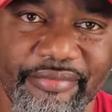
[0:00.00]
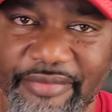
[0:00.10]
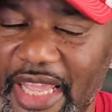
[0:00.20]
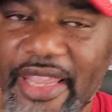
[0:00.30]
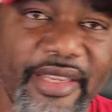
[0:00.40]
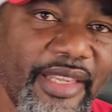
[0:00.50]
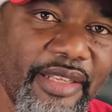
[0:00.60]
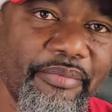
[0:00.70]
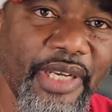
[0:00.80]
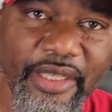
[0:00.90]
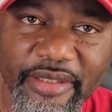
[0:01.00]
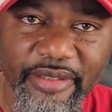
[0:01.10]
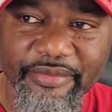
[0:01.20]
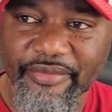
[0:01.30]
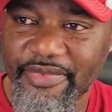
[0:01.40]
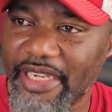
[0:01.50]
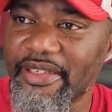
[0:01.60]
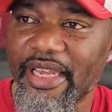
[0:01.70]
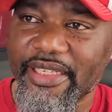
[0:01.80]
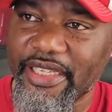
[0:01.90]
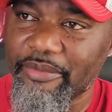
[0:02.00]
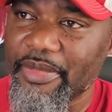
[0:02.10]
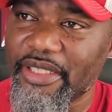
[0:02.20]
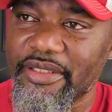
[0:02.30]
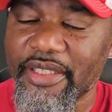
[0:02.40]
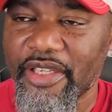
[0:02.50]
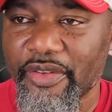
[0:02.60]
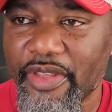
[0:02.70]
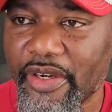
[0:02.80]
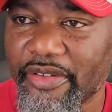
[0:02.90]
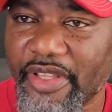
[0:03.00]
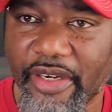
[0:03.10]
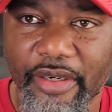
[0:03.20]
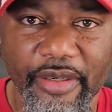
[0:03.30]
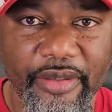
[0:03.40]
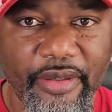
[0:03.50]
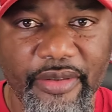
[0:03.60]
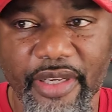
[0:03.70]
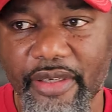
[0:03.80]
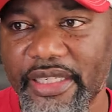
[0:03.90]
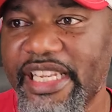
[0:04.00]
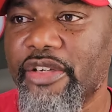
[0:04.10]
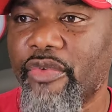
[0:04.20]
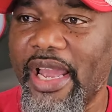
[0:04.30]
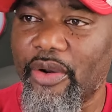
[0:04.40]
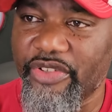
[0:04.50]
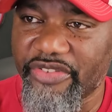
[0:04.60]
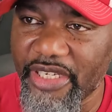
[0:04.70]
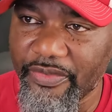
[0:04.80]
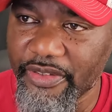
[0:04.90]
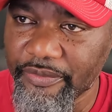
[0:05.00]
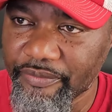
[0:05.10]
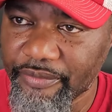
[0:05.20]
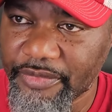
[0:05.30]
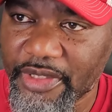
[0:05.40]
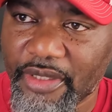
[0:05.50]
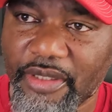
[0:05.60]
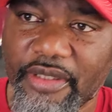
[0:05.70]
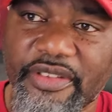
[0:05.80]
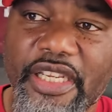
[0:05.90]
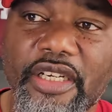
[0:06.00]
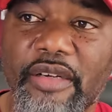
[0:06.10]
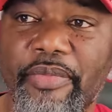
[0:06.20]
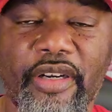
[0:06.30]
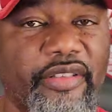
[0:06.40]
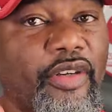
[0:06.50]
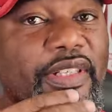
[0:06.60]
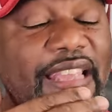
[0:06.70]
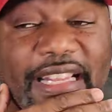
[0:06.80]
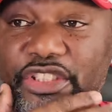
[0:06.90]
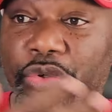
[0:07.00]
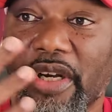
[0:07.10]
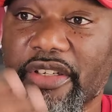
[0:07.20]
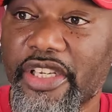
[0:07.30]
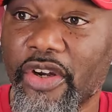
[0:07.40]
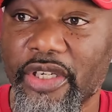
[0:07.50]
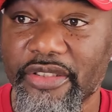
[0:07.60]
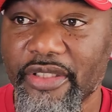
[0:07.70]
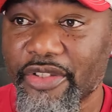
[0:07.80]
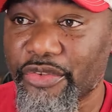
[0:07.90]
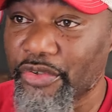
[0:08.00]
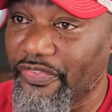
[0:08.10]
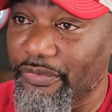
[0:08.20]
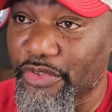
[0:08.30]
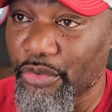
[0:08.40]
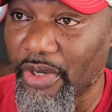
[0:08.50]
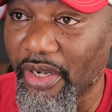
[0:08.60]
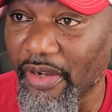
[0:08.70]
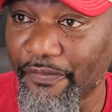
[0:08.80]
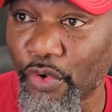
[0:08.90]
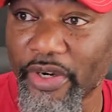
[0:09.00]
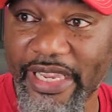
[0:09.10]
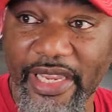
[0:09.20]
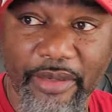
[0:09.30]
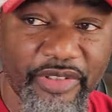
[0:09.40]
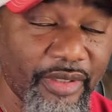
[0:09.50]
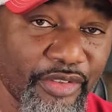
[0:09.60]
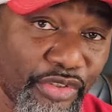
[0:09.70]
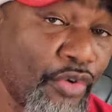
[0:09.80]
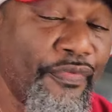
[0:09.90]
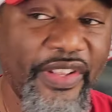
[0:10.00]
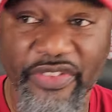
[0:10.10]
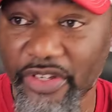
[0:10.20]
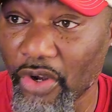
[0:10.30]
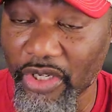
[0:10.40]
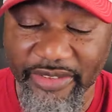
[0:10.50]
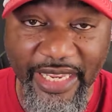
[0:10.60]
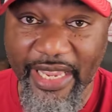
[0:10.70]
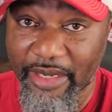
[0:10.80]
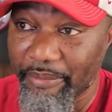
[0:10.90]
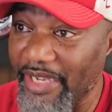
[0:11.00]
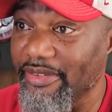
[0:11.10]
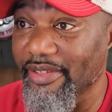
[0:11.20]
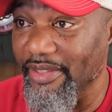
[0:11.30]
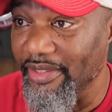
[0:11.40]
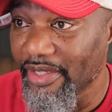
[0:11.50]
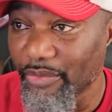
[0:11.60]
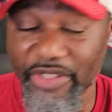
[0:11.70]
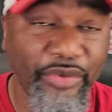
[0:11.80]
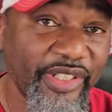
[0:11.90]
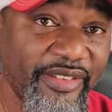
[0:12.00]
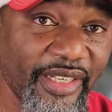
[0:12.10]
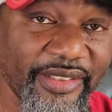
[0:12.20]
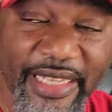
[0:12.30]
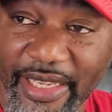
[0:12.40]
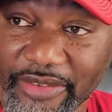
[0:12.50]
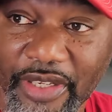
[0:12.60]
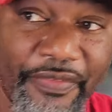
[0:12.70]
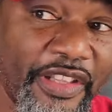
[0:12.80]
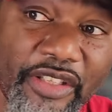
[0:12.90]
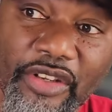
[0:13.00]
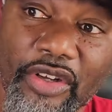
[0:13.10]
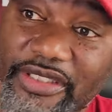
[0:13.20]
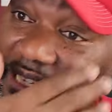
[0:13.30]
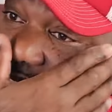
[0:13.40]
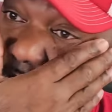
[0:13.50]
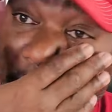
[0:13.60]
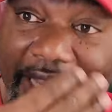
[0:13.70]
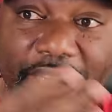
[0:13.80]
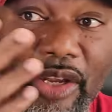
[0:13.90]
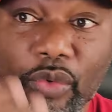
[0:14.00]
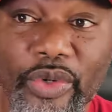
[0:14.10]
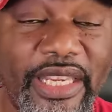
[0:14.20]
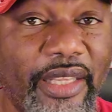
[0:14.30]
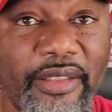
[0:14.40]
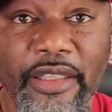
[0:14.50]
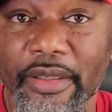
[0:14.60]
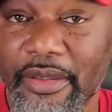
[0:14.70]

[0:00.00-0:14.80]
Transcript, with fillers: they ain't getting much. They not getting much. Their their their leading wide receiver, Deion Burks, only got 200 yards through through uh, four games. So 50 yards a game, basically, with three touchdowns. 50 yards a game ain't gonna win